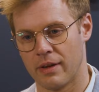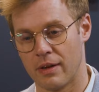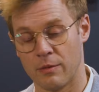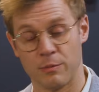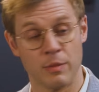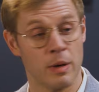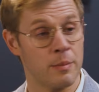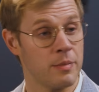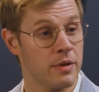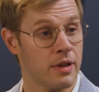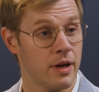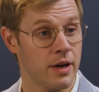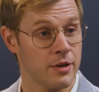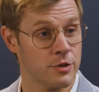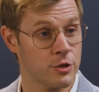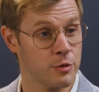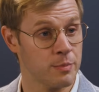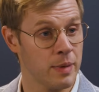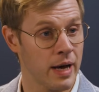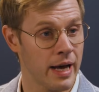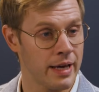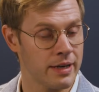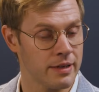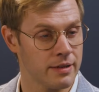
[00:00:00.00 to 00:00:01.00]
Remember, the Hunter
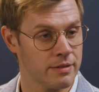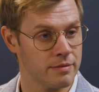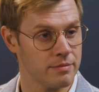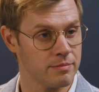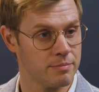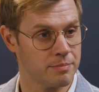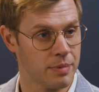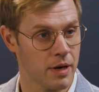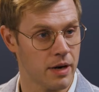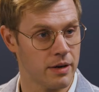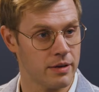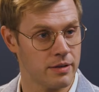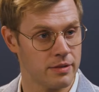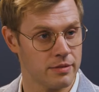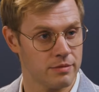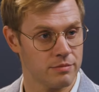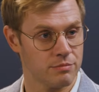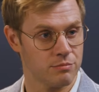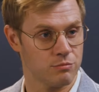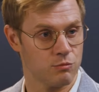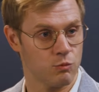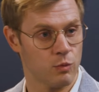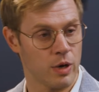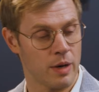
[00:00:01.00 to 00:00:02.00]
Biden
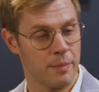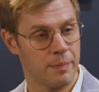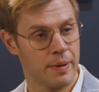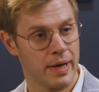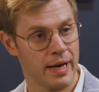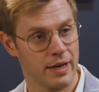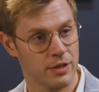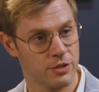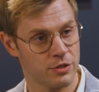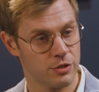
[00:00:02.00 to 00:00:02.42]
pardon went back